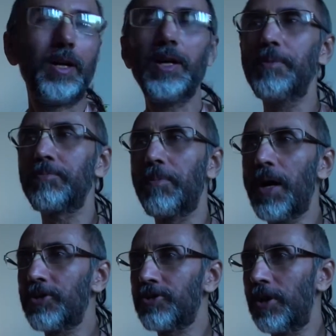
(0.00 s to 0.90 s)
I am
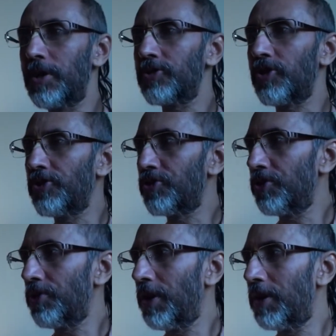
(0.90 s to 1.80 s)
master and
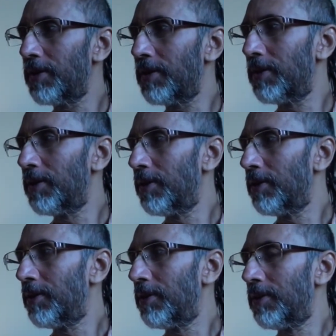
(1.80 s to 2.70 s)
controller.
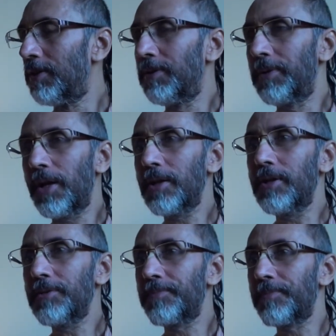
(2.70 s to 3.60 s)

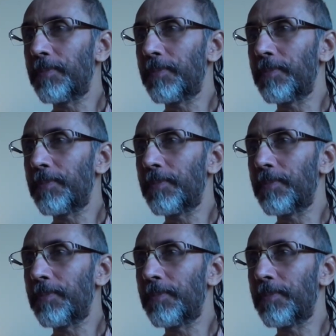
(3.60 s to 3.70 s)
Rather,